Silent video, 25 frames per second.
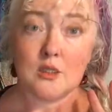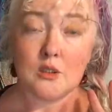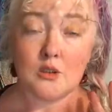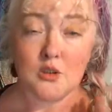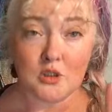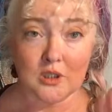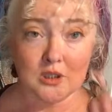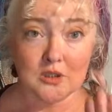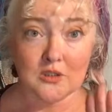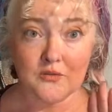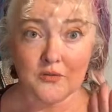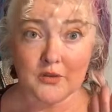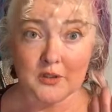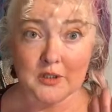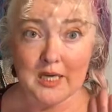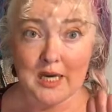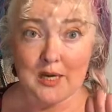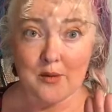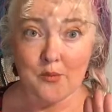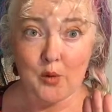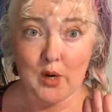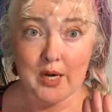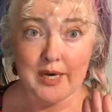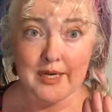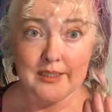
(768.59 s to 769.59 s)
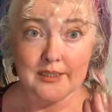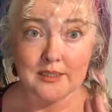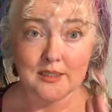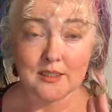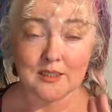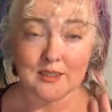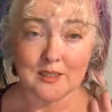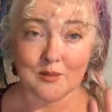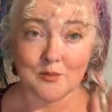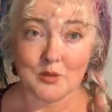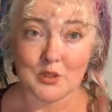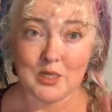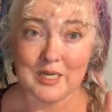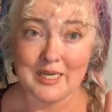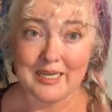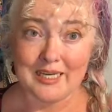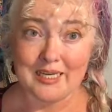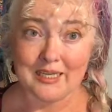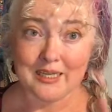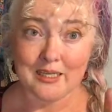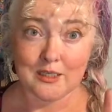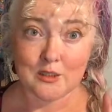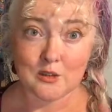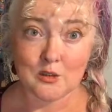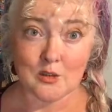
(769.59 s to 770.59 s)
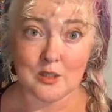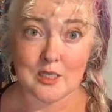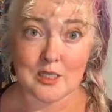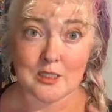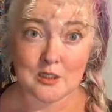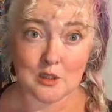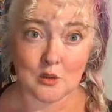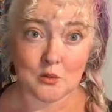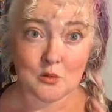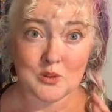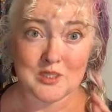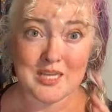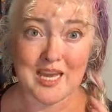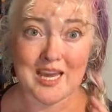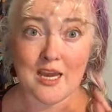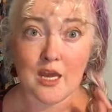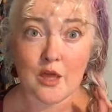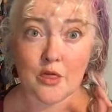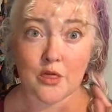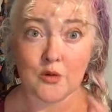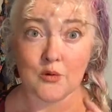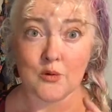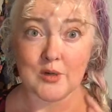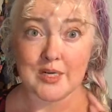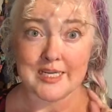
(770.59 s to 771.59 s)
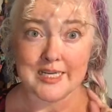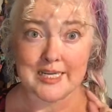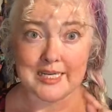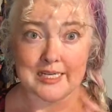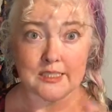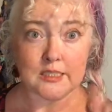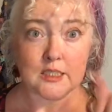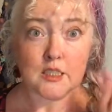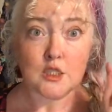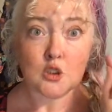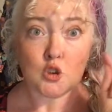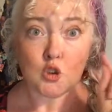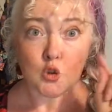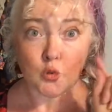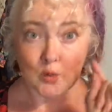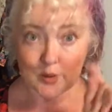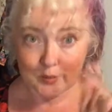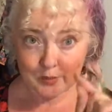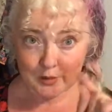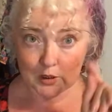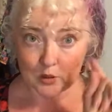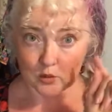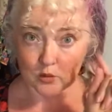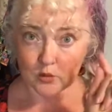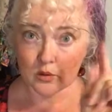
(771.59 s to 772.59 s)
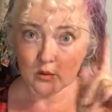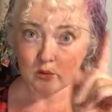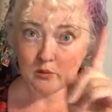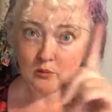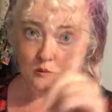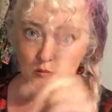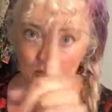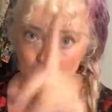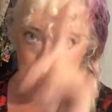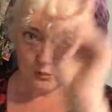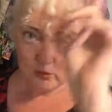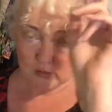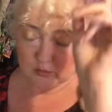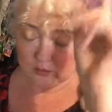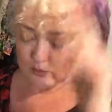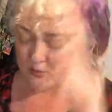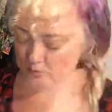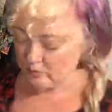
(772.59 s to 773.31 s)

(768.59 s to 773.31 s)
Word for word: just for time wise because I'm trying to get these so they don't take three days to upload. Hmm.